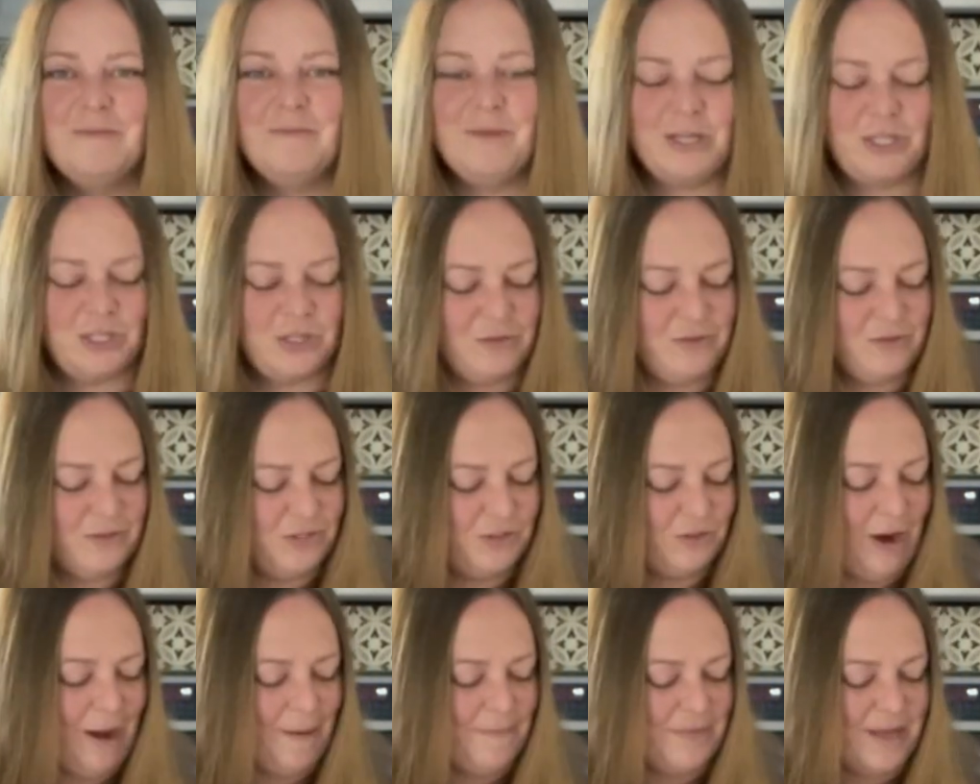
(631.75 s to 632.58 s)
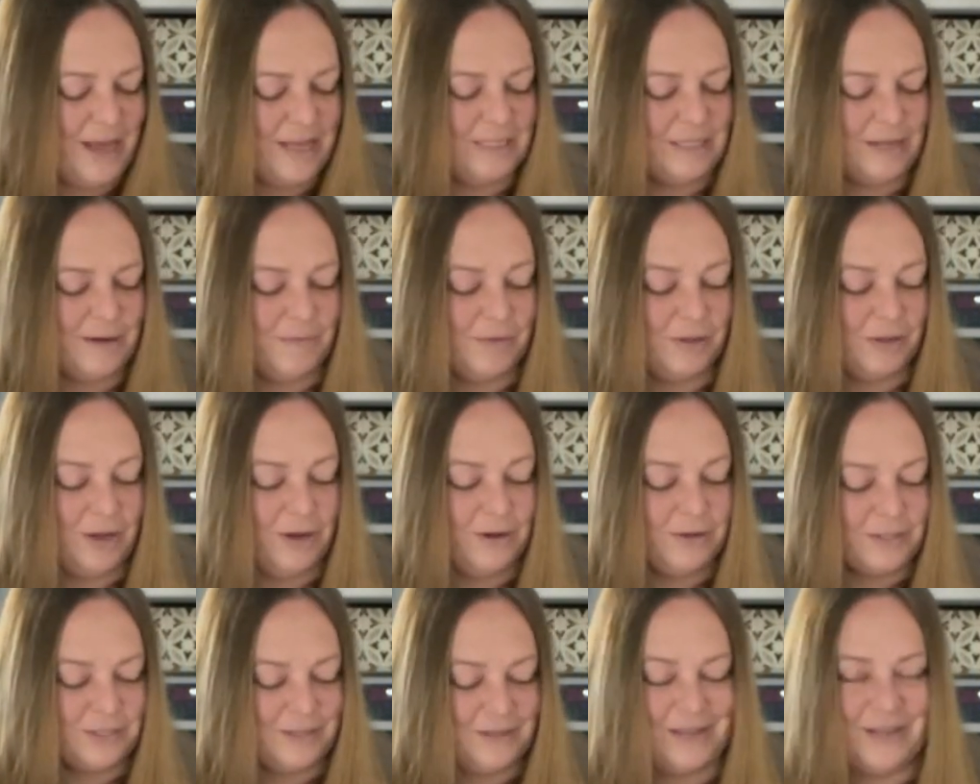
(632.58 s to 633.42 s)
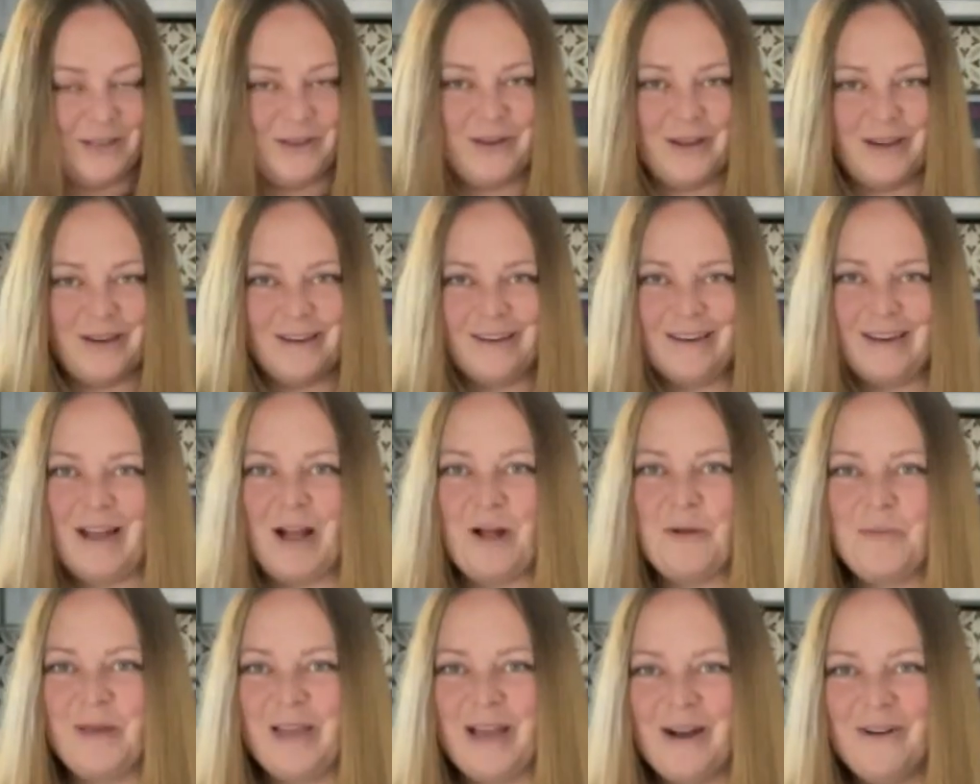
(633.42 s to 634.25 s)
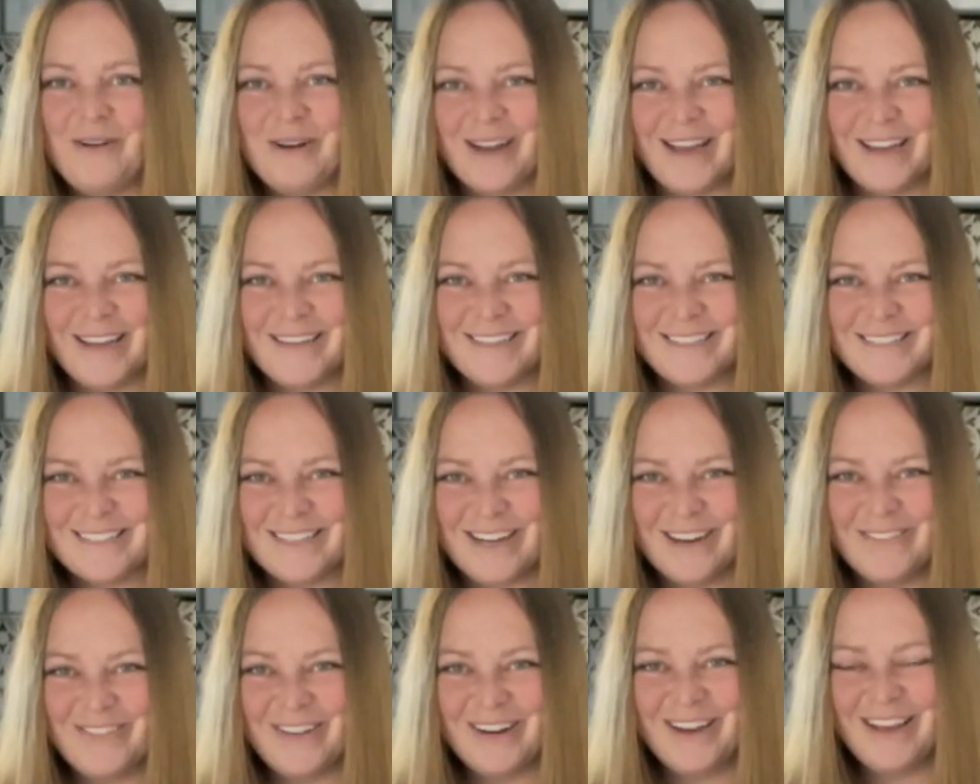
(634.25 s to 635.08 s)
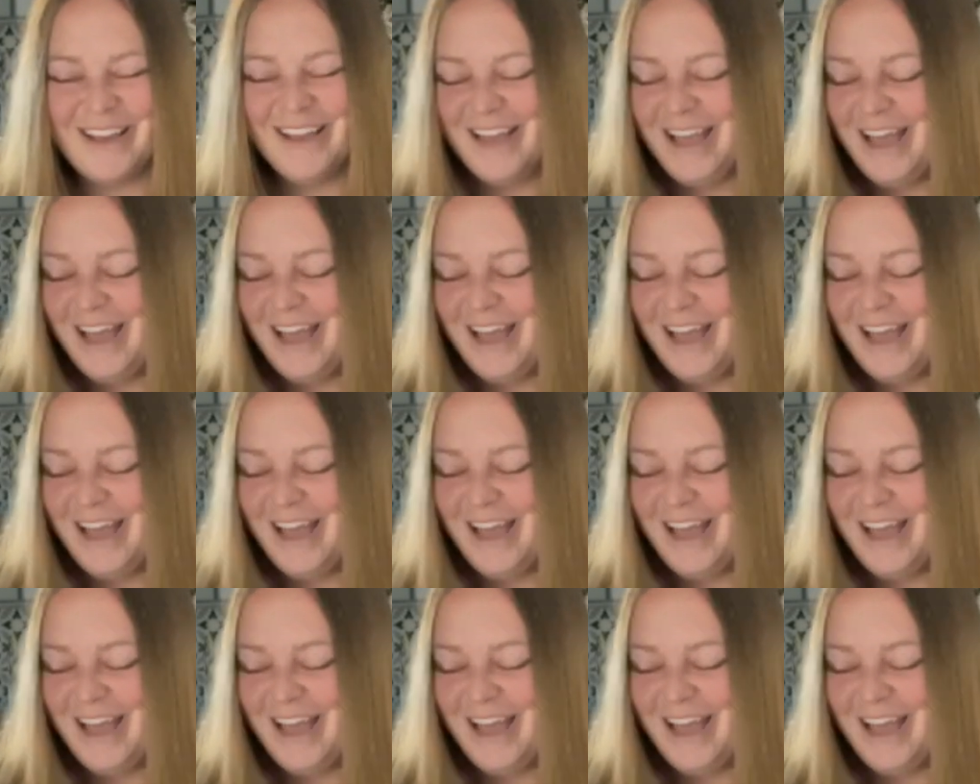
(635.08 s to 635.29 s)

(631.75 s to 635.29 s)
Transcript: make sure to drop that down below so that you can help me out and I can discover it.